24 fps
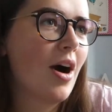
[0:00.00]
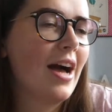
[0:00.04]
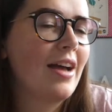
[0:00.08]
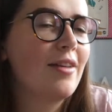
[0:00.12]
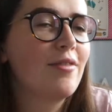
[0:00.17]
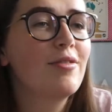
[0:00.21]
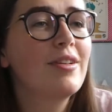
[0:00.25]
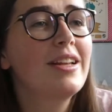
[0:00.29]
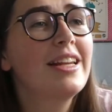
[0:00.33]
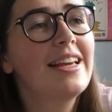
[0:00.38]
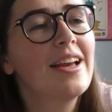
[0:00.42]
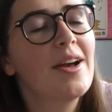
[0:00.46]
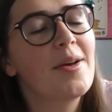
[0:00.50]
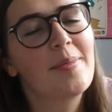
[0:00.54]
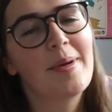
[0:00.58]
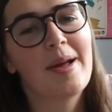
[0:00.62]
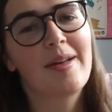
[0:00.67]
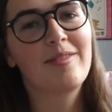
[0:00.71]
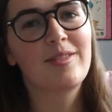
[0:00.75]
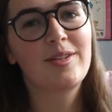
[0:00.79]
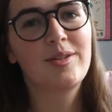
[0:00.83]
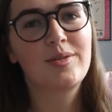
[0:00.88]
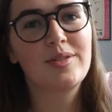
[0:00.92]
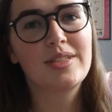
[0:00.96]
I really hope I
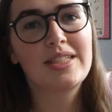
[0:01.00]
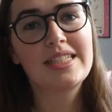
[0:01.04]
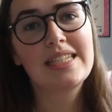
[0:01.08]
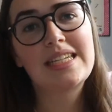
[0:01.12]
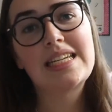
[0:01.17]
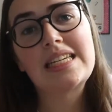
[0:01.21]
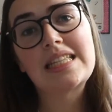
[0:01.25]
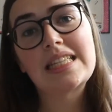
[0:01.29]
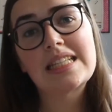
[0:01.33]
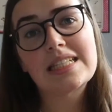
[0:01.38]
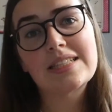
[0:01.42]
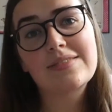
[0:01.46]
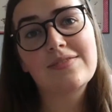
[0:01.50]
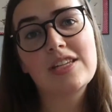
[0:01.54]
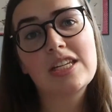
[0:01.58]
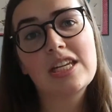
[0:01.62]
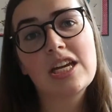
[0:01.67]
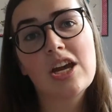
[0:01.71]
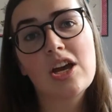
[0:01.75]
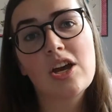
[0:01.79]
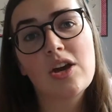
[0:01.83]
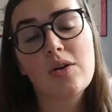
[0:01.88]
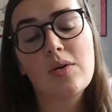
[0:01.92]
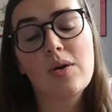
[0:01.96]
haven't caused tea in this
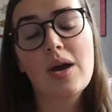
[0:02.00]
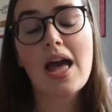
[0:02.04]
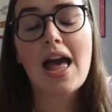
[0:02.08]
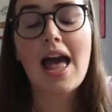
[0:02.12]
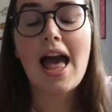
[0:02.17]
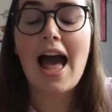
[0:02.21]
video.